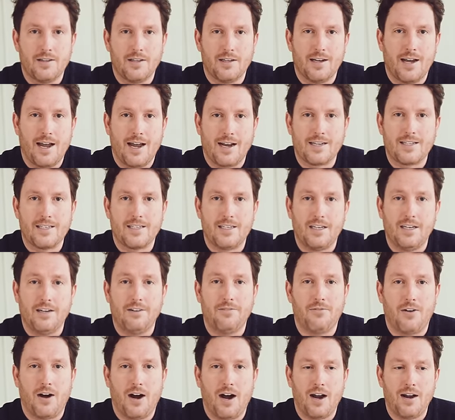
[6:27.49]
the
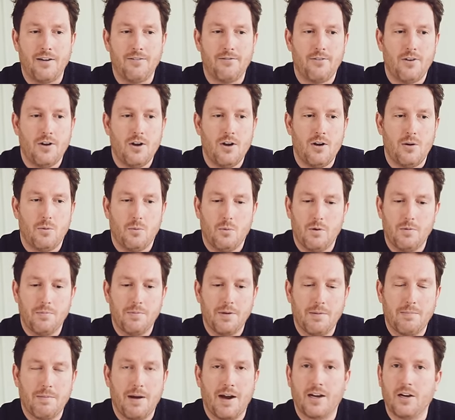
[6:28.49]
X-T5 would
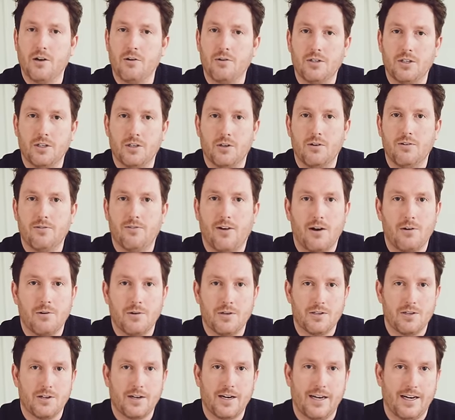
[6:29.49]
be my go-to if I
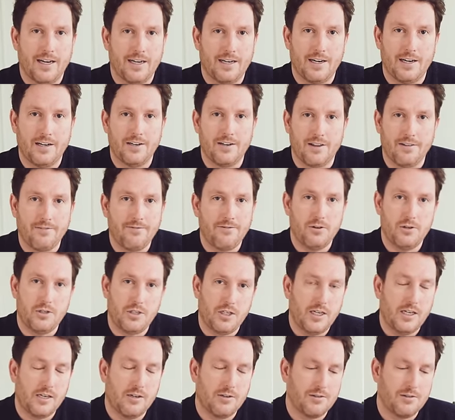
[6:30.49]
was looking into the Fuji